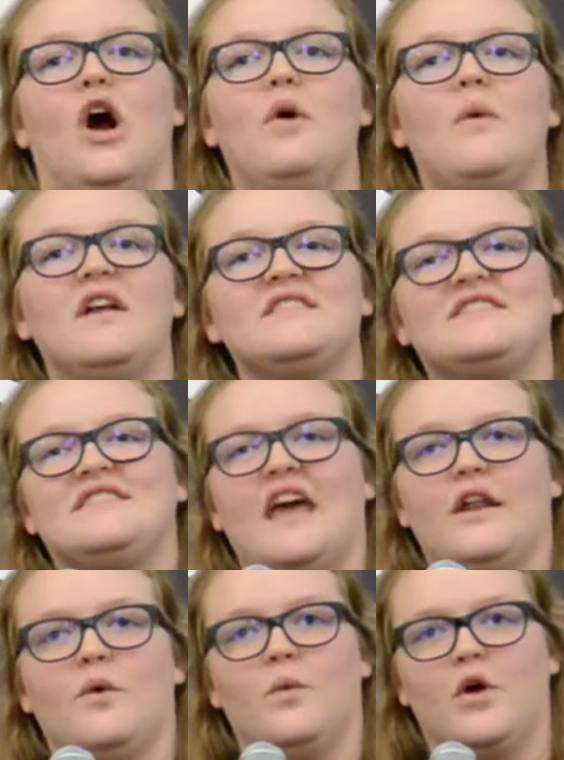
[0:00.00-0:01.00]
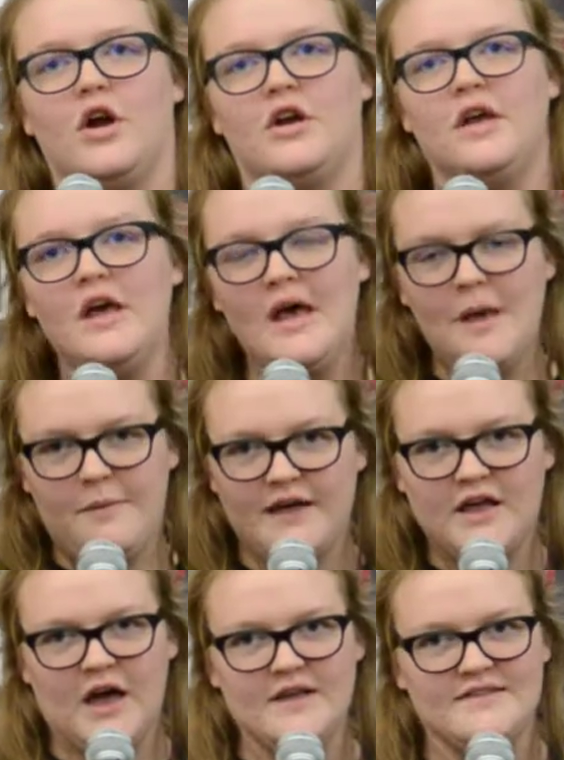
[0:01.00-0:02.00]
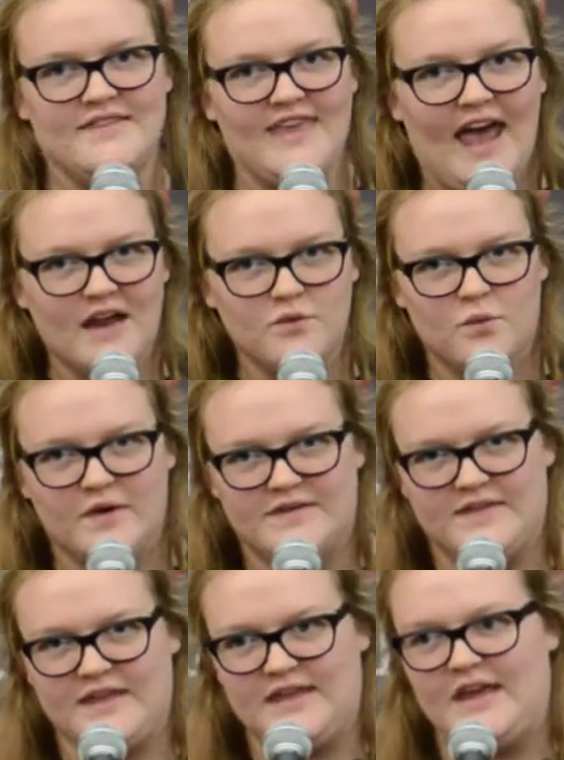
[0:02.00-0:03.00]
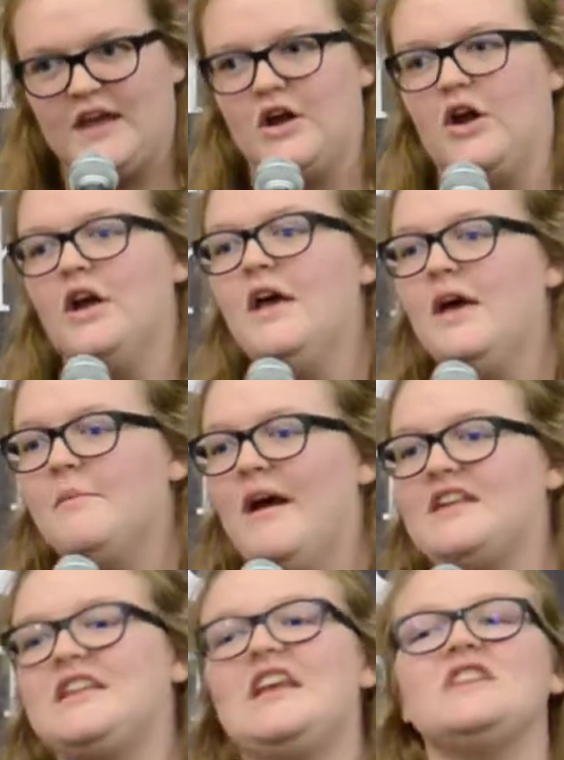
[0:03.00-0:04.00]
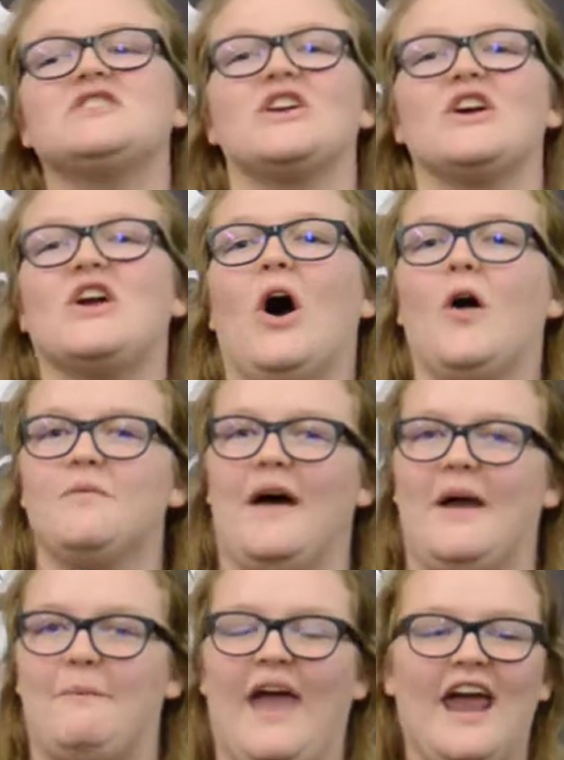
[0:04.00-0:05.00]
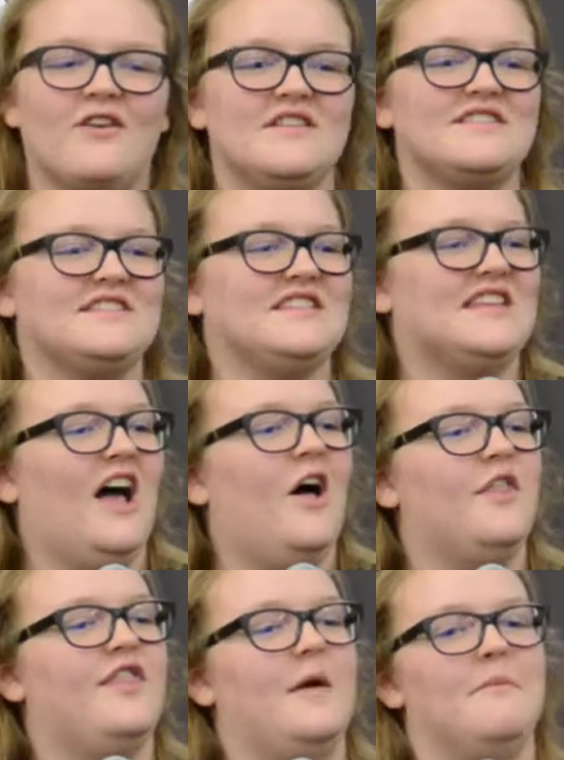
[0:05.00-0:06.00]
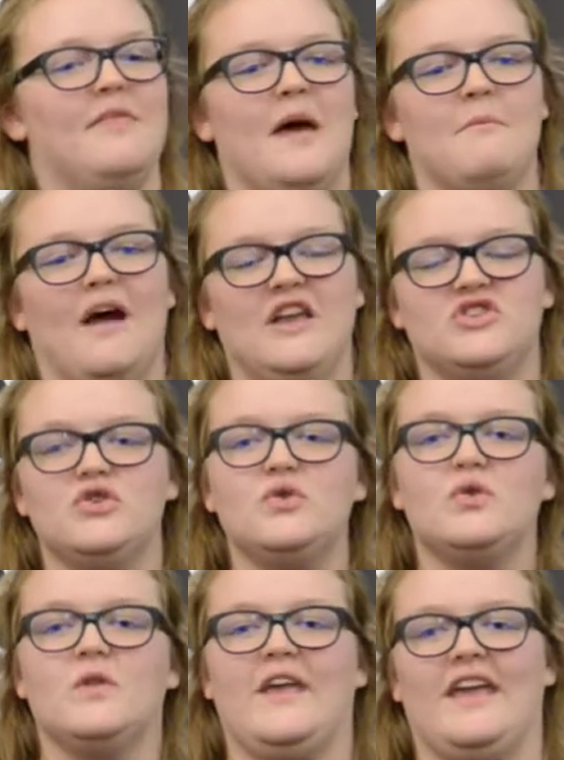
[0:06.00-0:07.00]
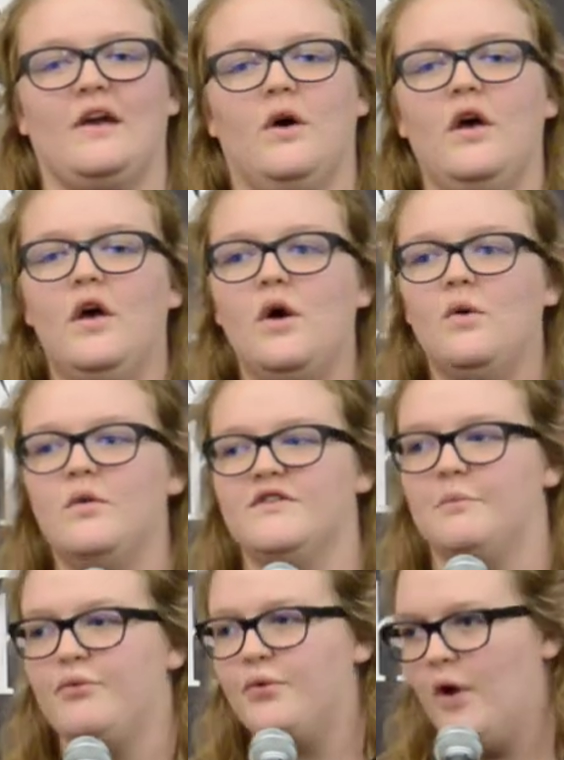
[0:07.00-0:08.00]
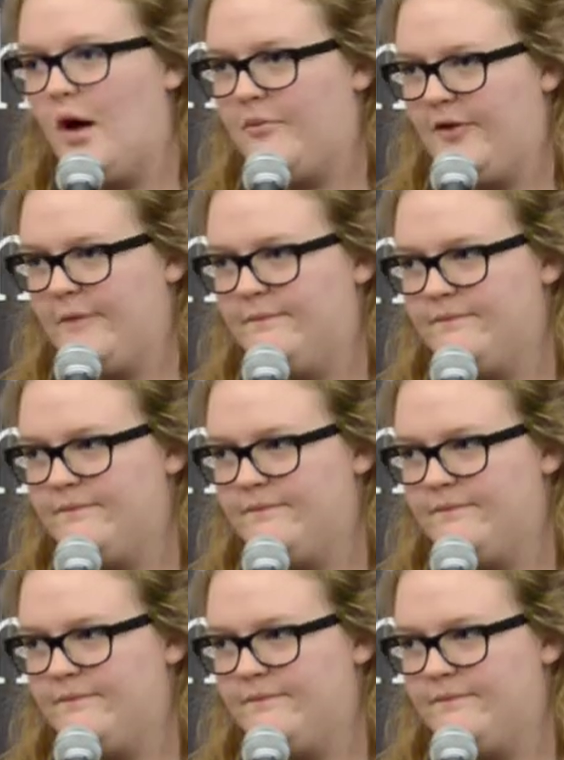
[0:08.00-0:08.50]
no one said a word, because that was the year my teacher called my parents to tell them that my doodling was a problem,